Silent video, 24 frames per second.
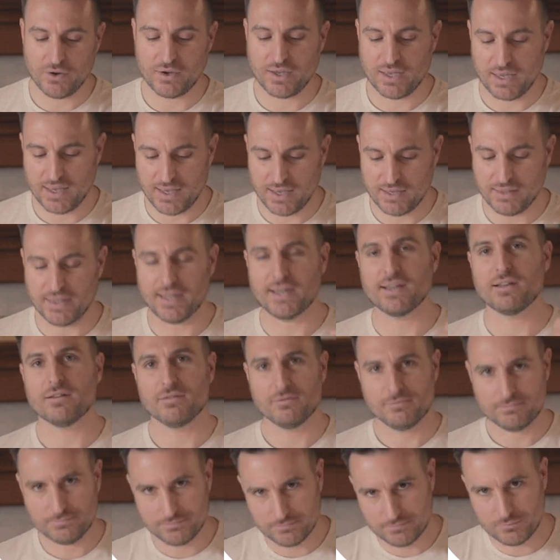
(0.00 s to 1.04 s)
okay, like
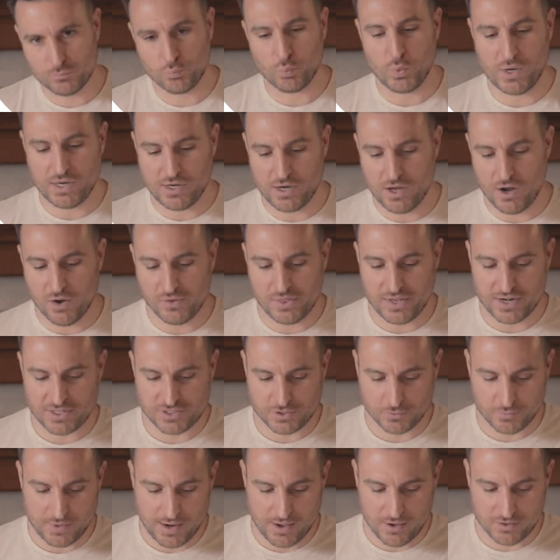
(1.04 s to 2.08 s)
we know that it's
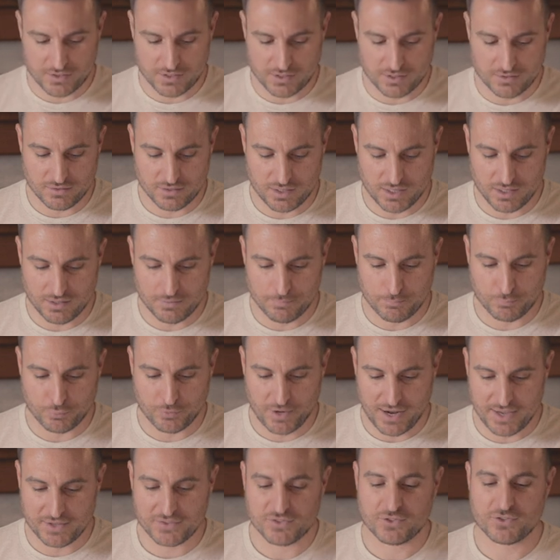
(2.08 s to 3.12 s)
around a
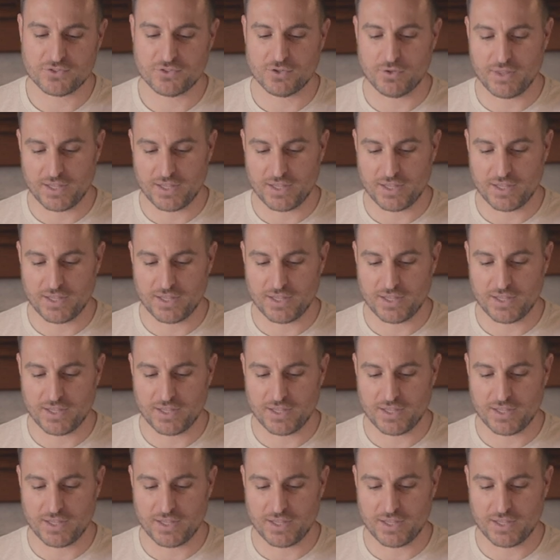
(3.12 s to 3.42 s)
breast, so